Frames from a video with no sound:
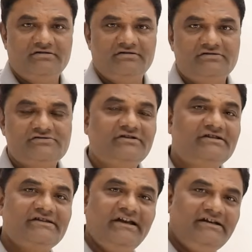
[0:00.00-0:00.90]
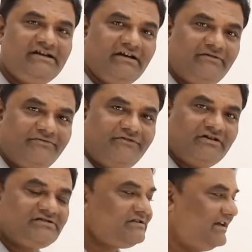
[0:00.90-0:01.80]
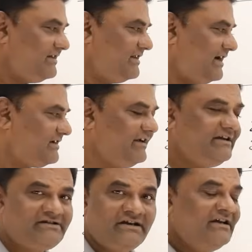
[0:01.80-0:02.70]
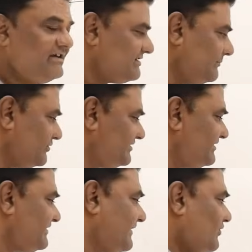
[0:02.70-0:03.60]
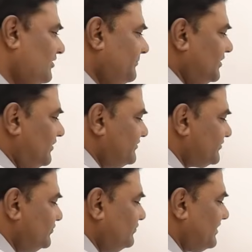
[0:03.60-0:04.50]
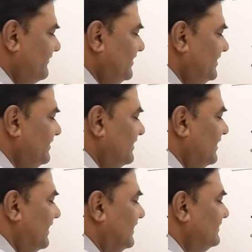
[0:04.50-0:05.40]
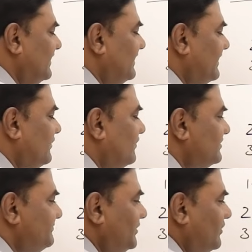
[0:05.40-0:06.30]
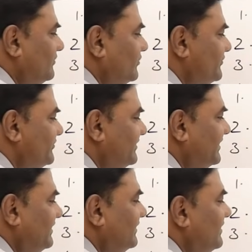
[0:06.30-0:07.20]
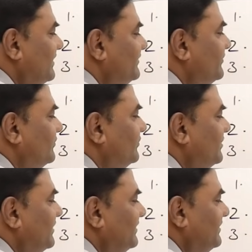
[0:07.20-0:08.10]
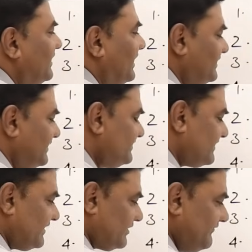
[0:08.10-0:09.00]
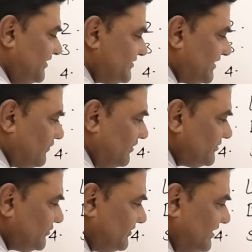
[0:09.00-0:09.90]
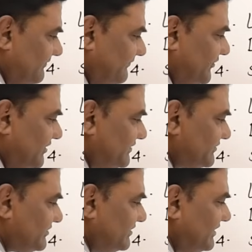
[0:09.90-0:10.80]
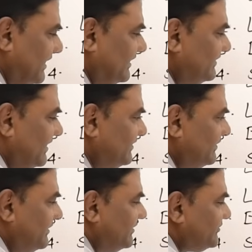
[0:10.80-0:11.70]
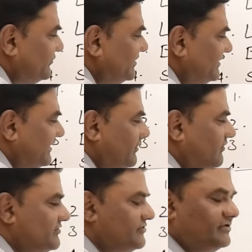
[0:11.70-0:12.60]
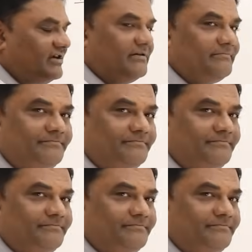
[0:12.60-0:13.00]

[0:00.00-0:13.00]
So this 8 comes first, then that 8. Suppose this record belongs to Ravi and that records belong to Sunil. So Anil's Ravi's record should come first and then Sunil's record should come.